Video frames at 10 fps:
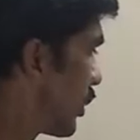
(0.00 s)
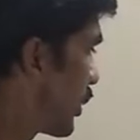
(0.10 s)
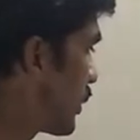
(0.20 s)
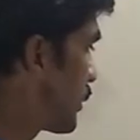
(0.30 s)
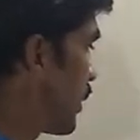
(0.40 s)

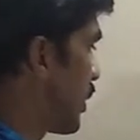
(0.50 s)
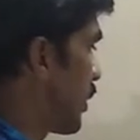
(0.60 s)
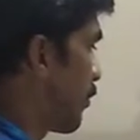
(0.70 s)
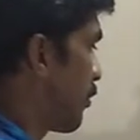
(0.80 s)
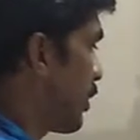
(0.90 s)
That is
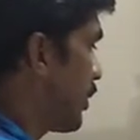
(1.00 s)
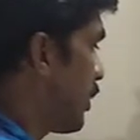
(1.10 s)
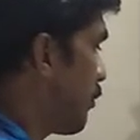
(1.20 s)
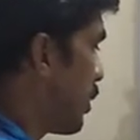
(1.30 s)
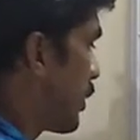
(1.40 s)

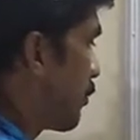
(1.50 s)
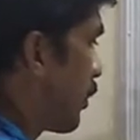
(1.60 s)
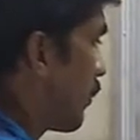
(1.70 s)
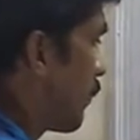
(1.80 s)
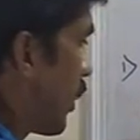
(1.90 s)
PE
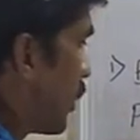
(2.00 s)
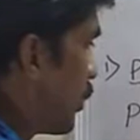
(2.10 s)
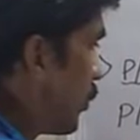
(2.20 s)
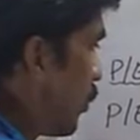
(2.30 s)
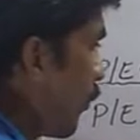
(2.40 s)
multiple
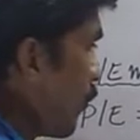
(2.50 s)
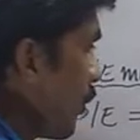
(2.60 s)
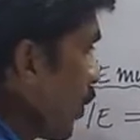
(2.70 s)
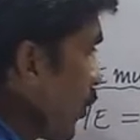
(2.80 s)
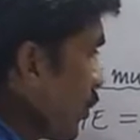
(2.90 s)
value
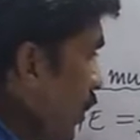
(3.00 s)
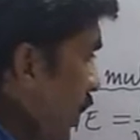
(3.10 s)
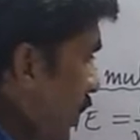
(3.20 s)
we are going to